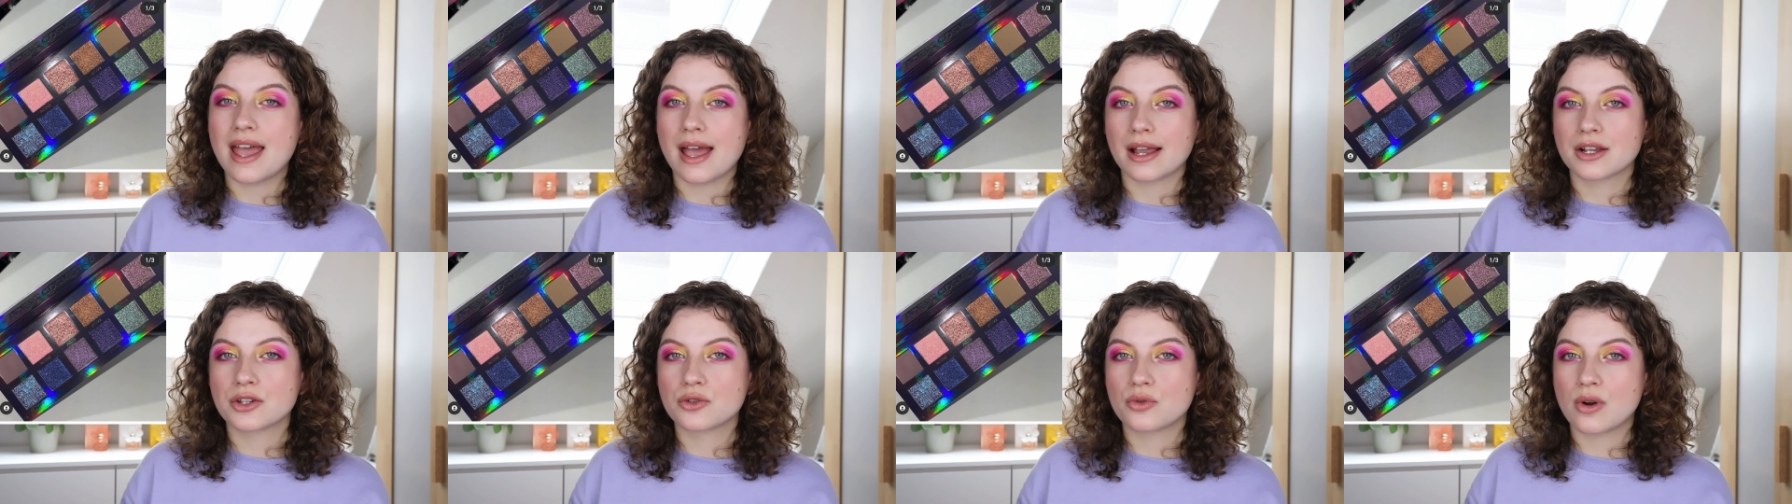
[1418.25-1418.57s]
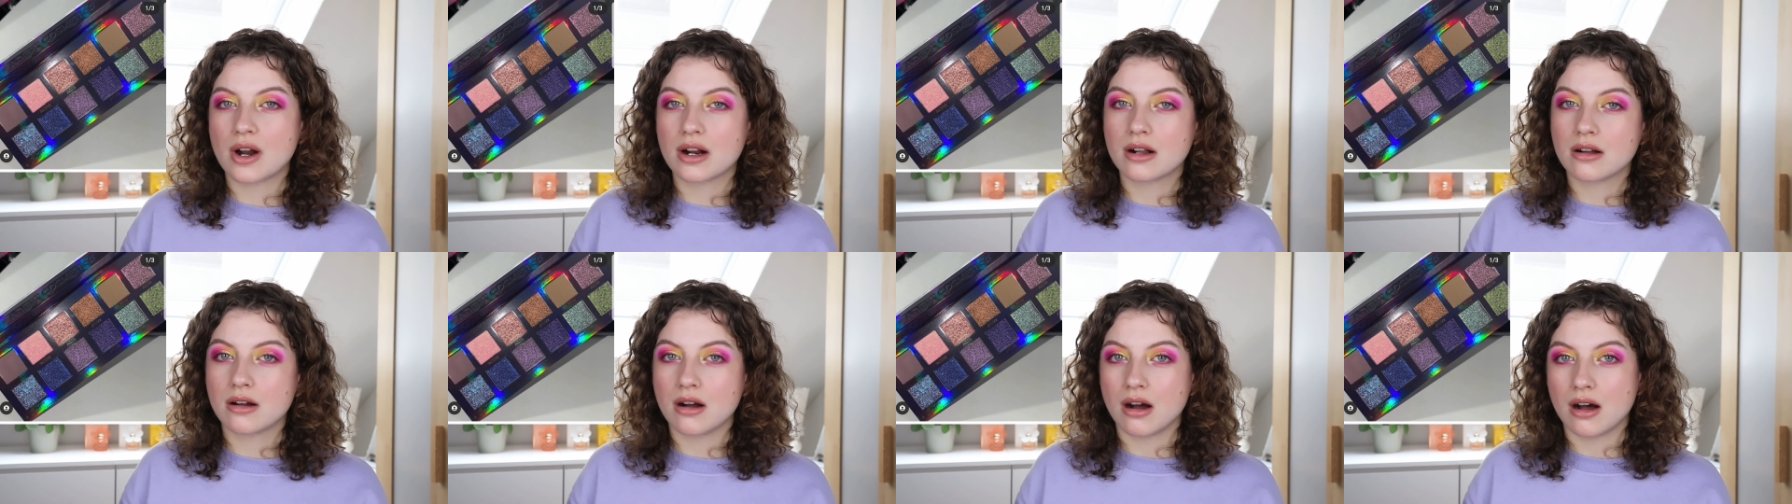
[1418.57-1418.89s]

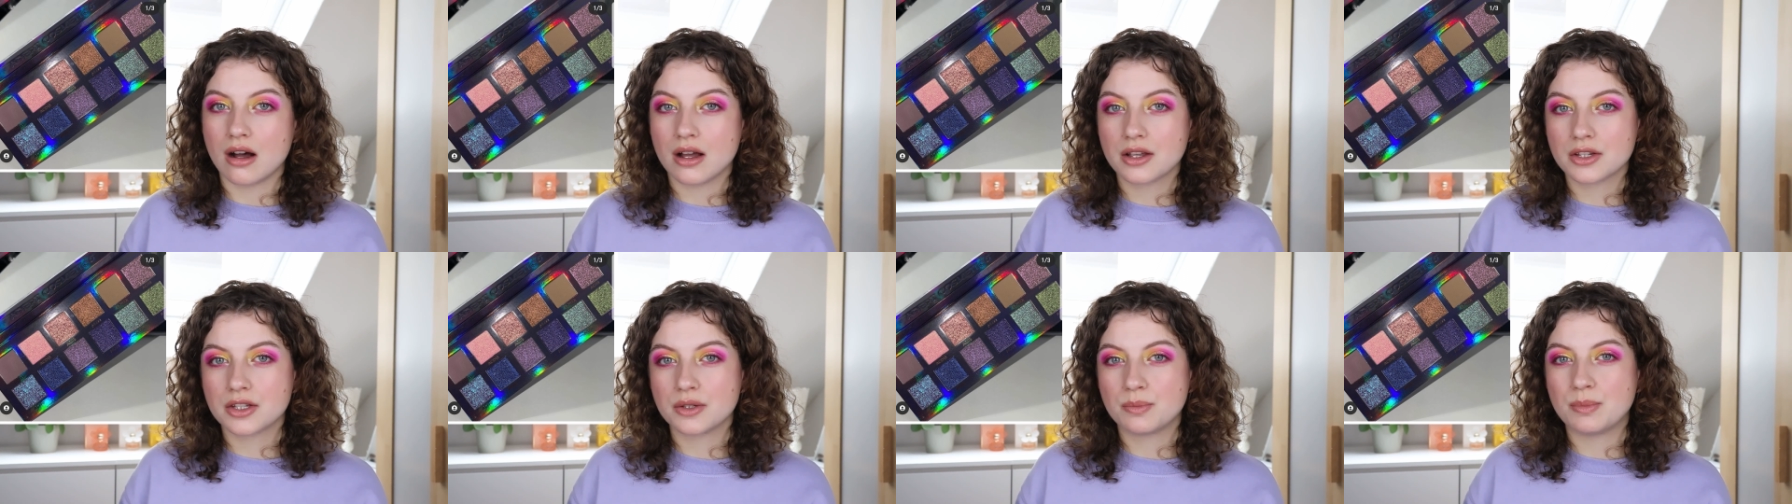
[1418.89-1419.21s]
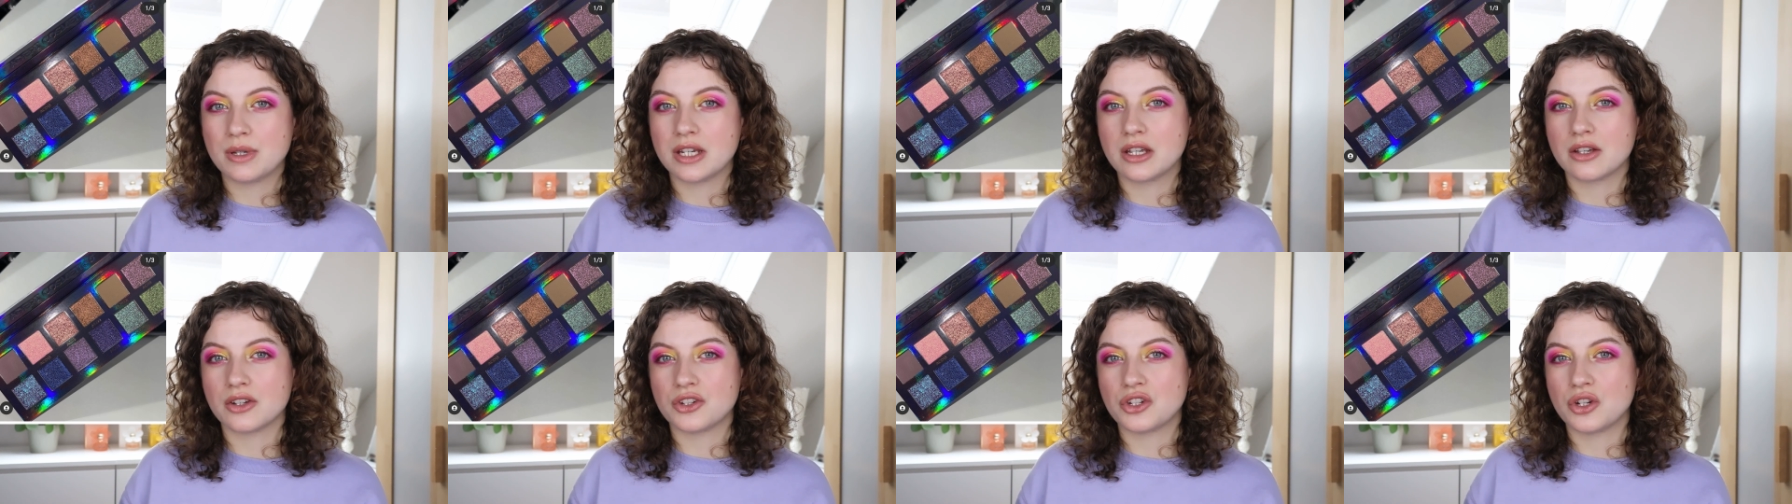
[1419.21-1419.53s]
extra costs
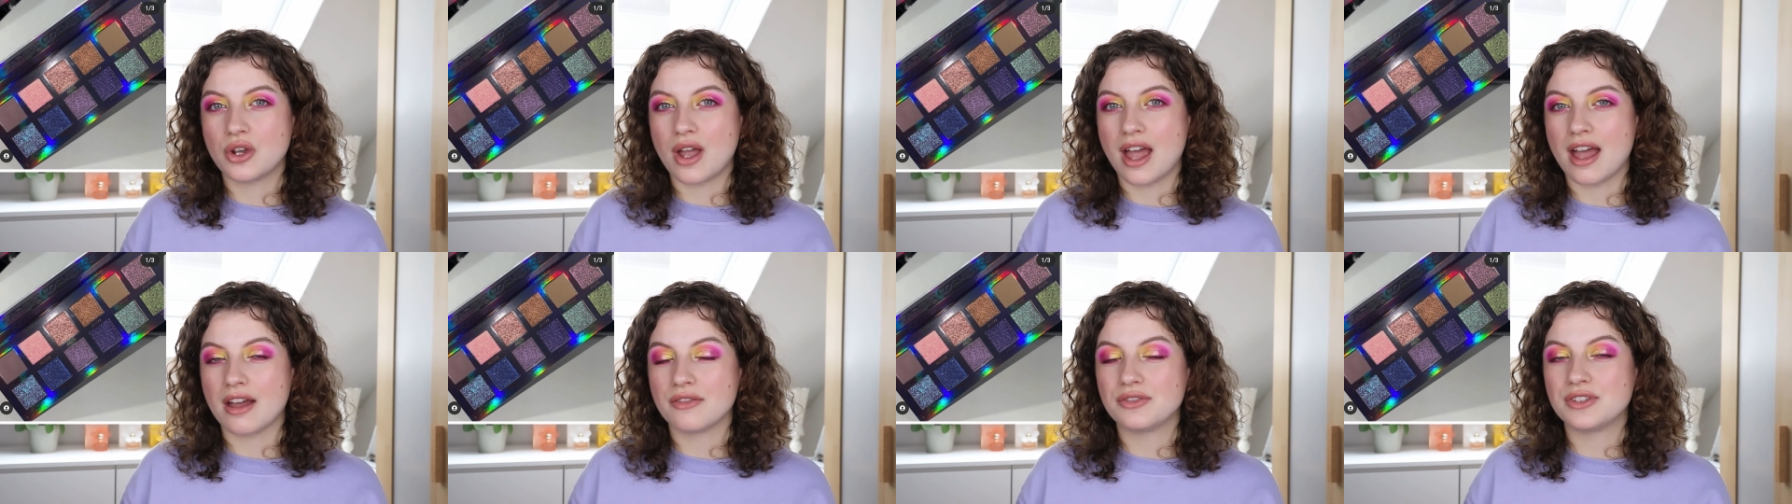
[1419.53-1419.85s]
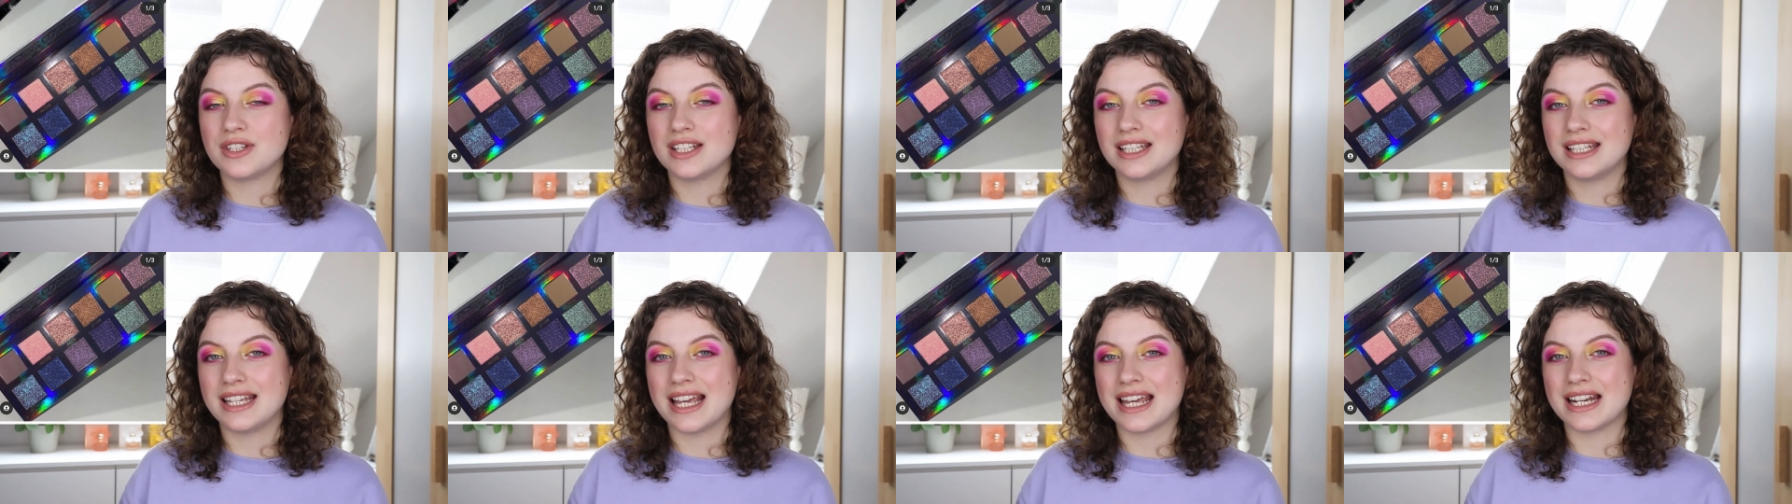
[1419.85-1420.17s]
because you have
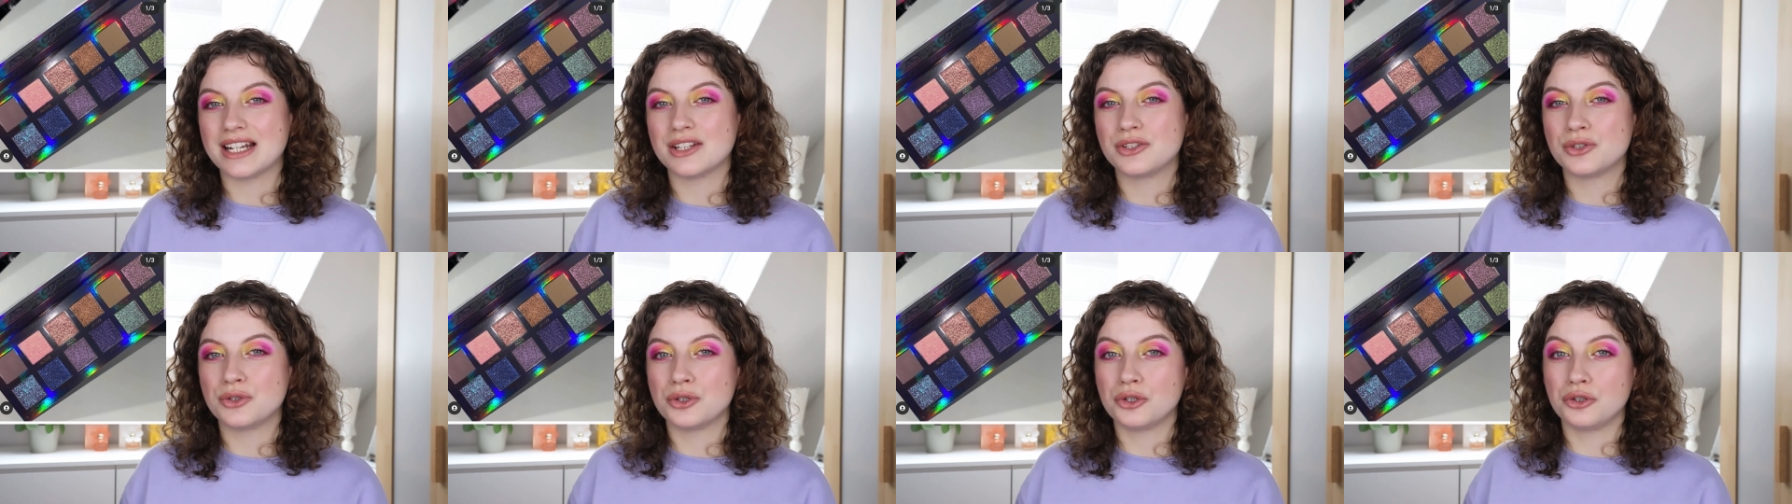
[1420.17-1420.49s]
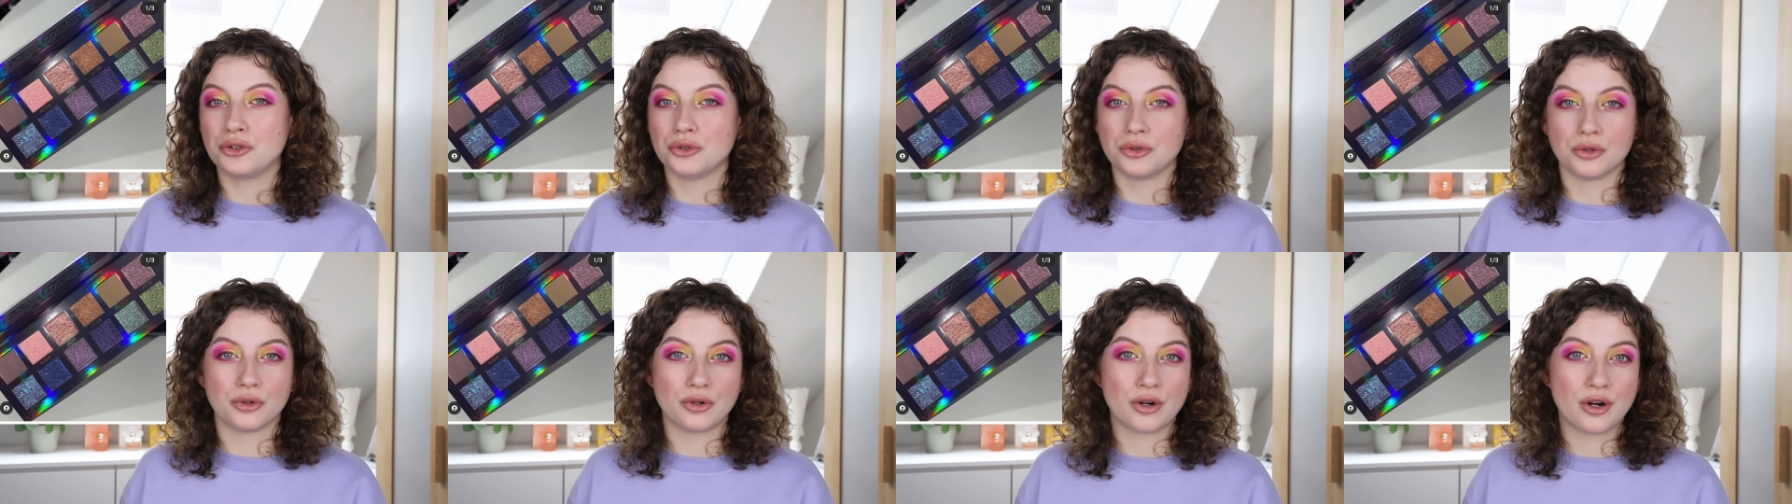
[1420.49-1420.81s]
to get it to
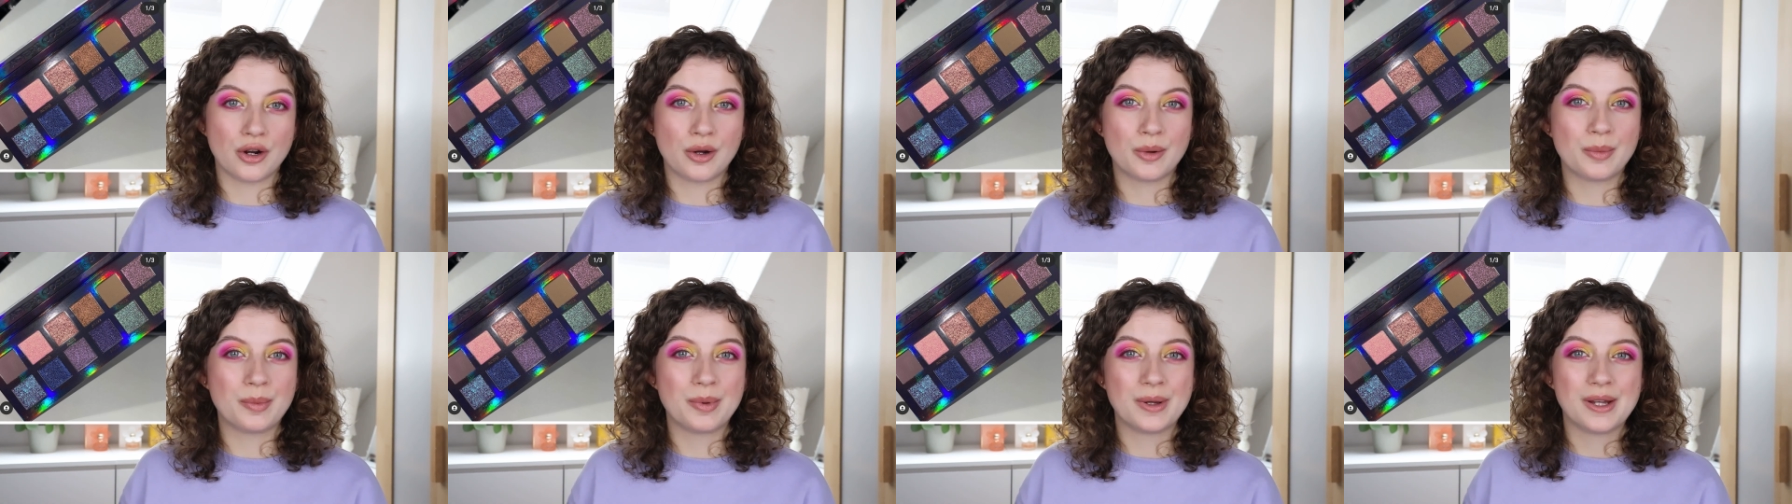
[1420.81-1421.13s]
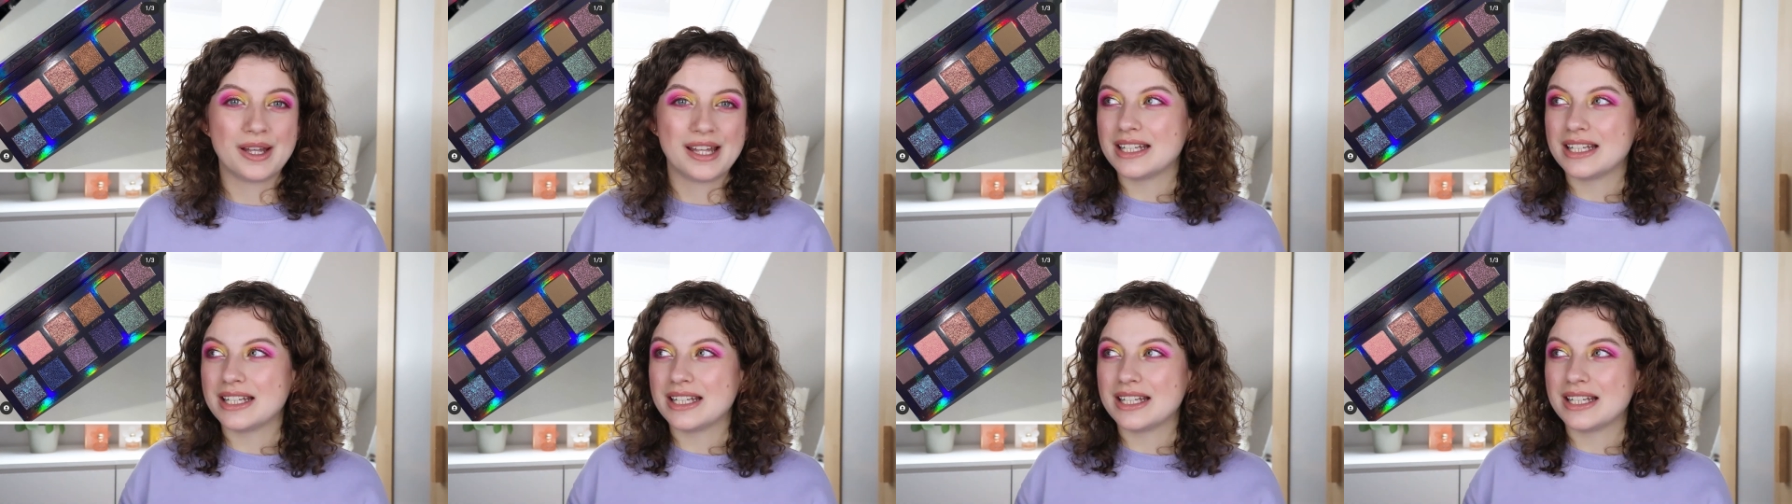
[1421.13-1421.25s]
Europe,